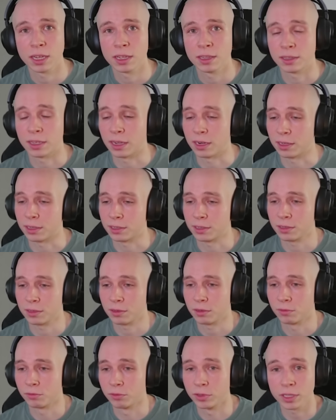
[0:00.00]
That is
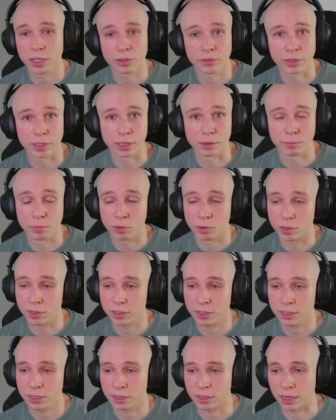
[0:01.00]
really, really
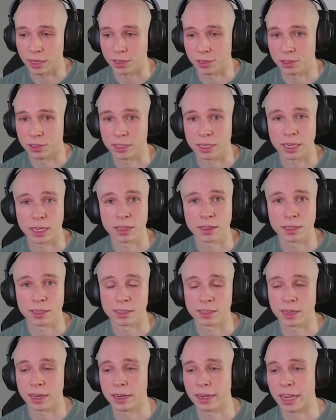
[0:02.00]
important that you're seeing this
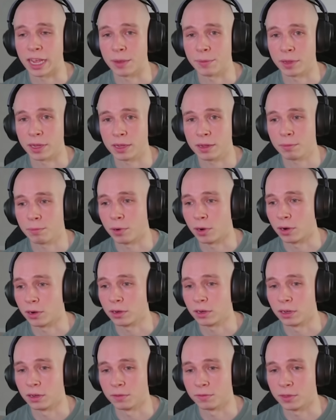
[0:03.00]
dynamic
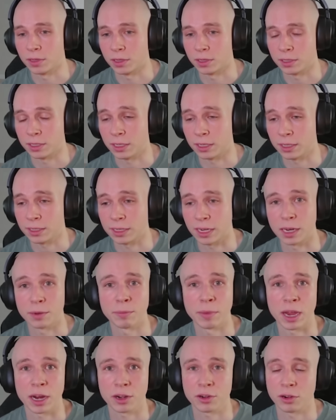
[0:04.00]
part of the CT side
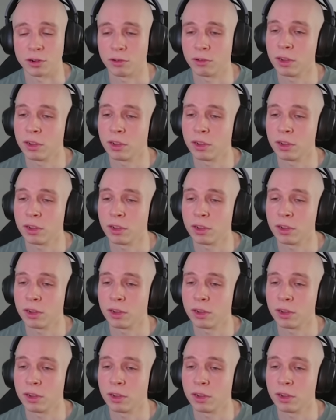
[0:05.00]
macro,